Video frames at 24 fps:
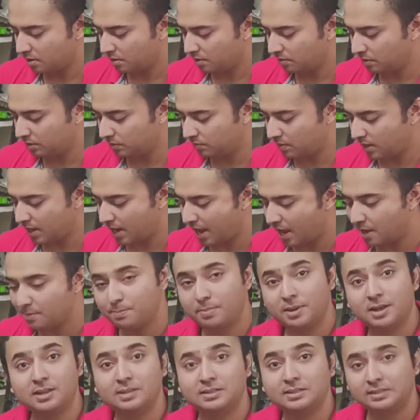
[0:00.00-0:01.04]
This will help
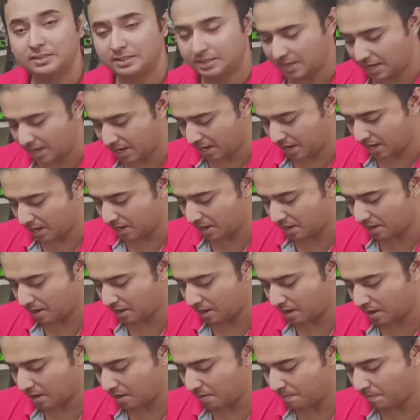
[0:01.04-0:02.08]
us in
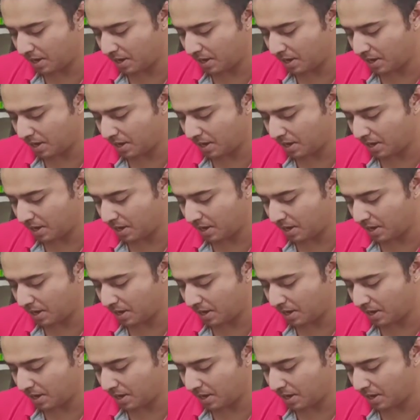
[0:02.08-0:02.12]
uh,